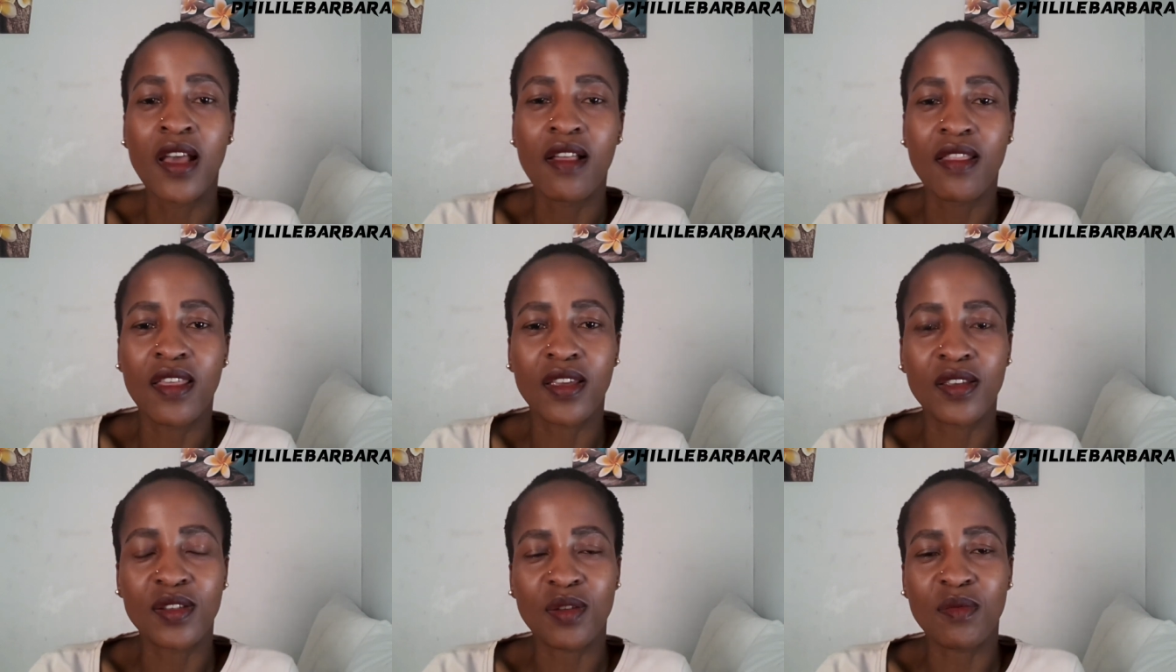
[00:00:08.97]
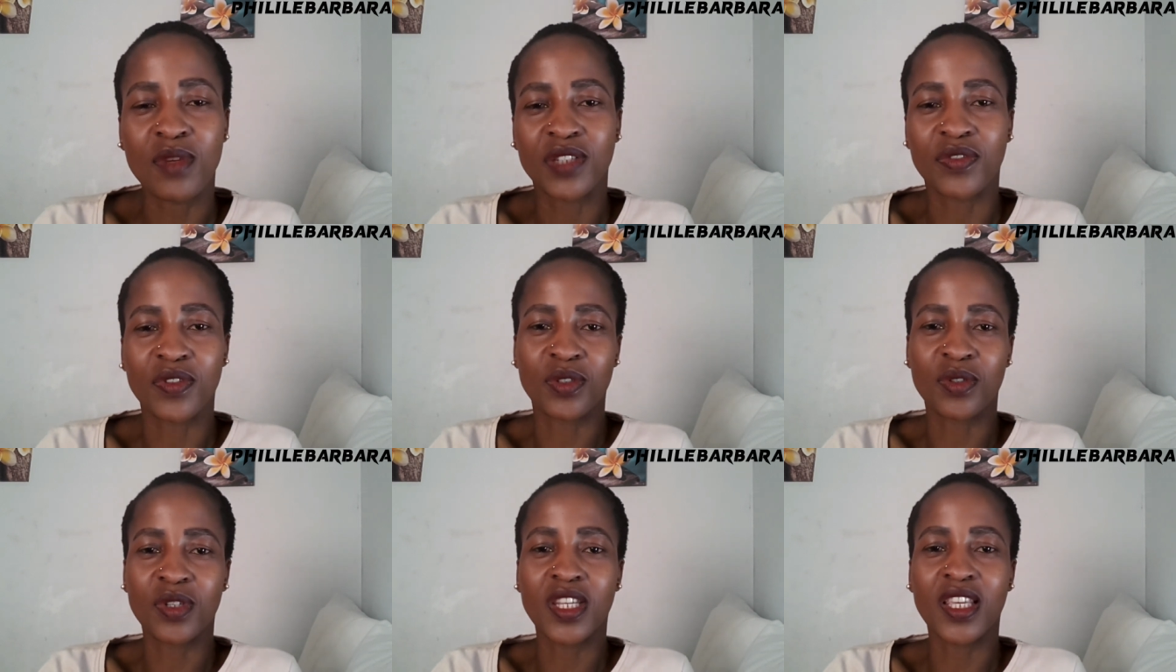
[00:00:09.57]
thank you so much for
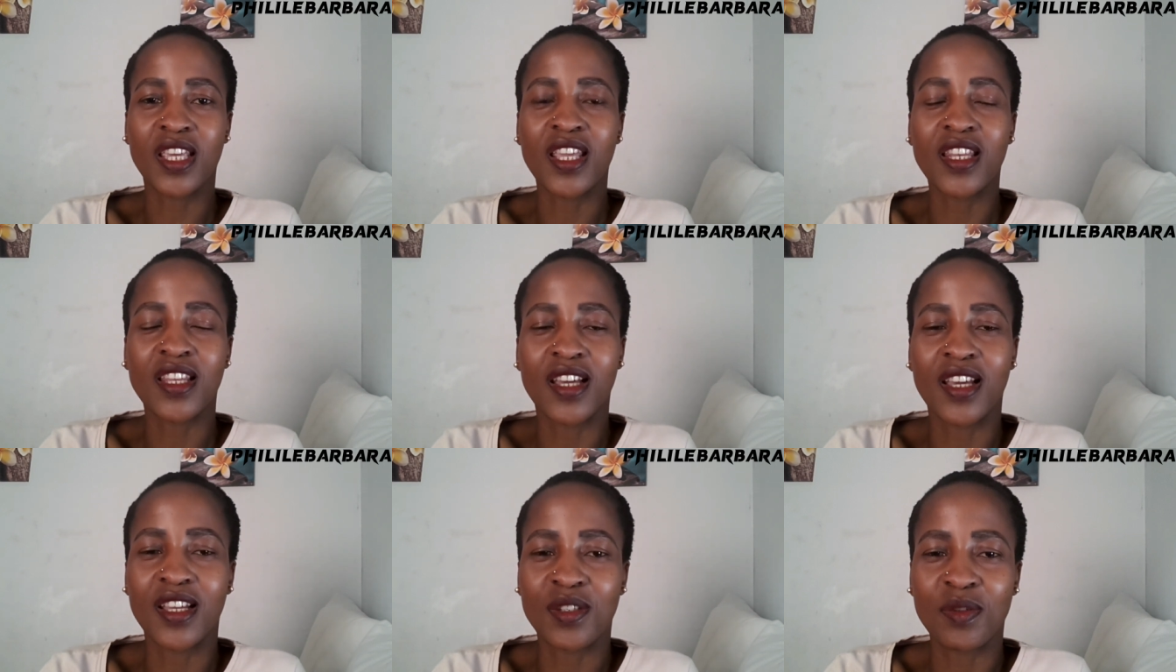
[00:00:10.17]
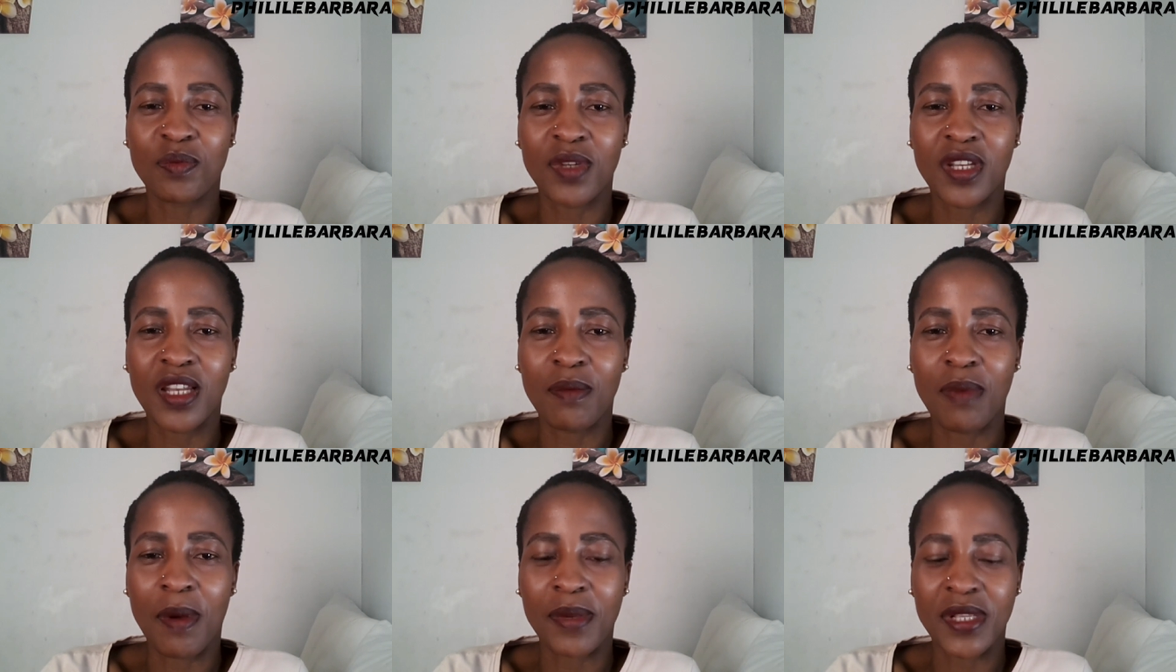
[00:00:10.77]
tuning in to
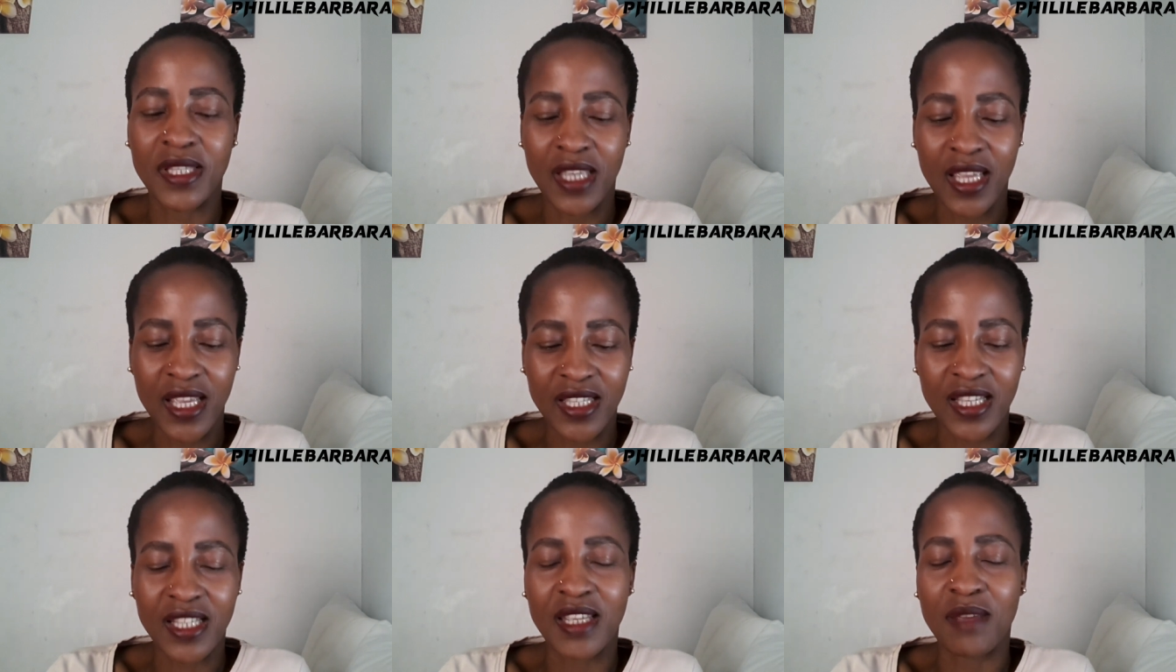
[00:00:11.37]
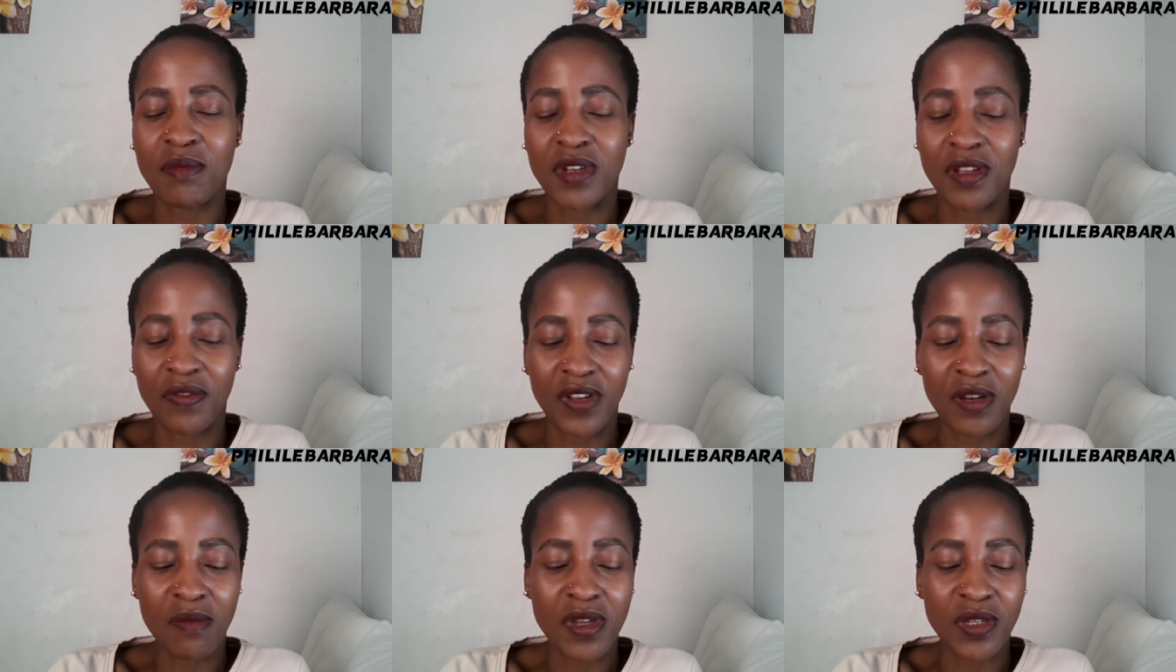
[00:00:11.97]
Phililebarbara's entertainment
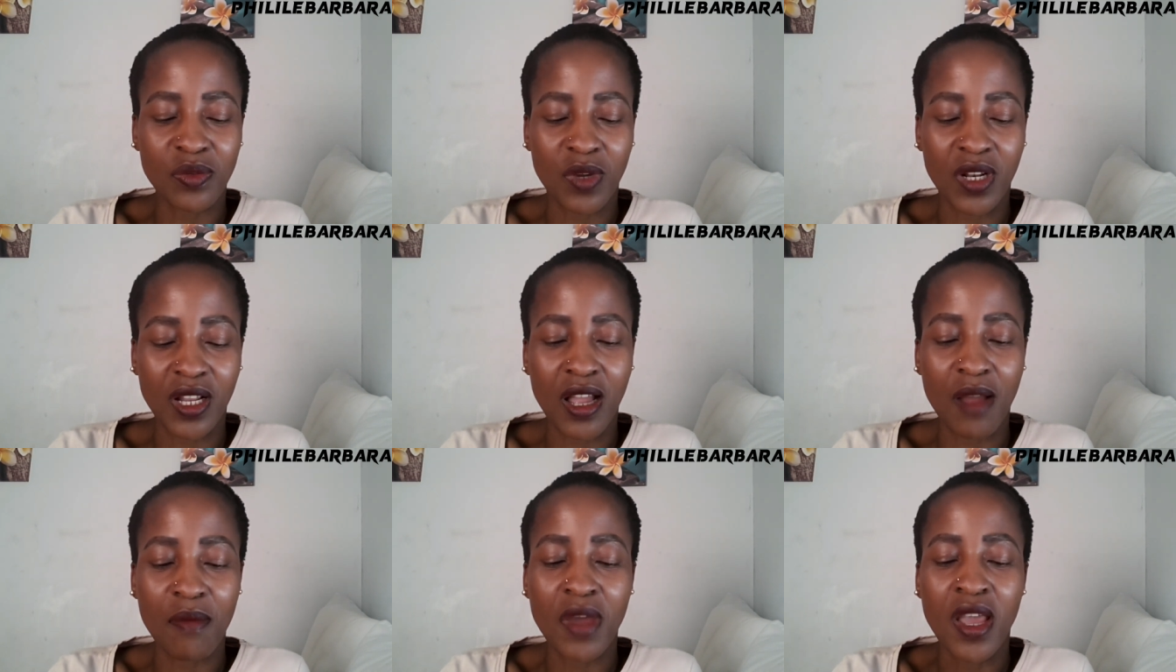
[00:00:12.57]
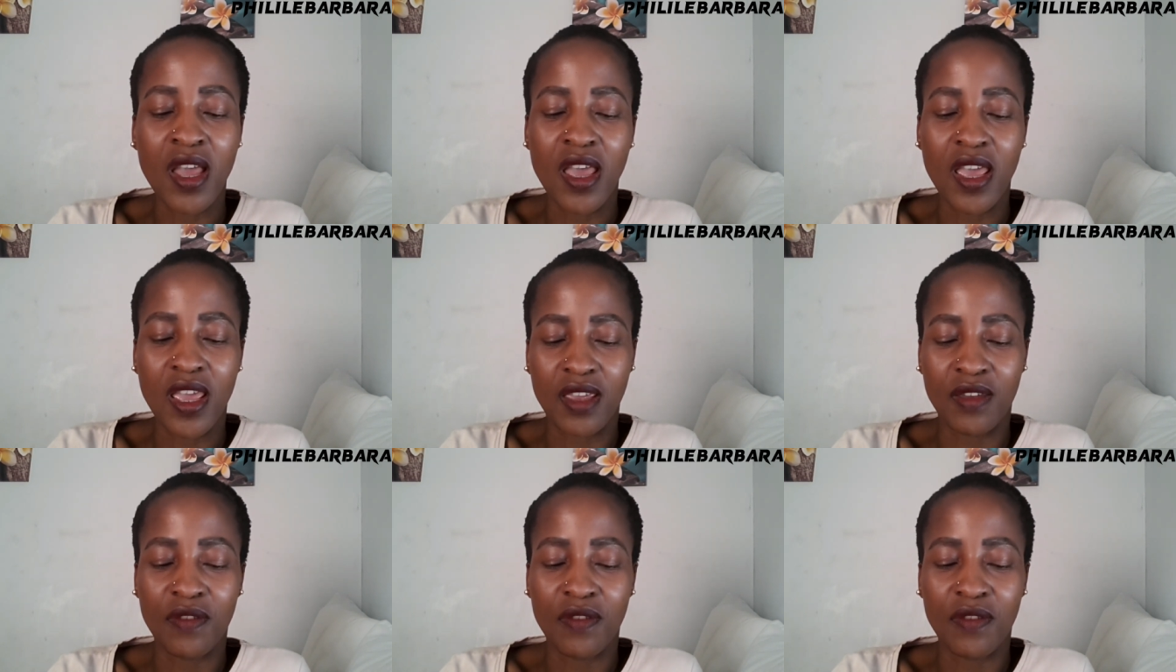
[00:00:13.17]
very much welcome eh,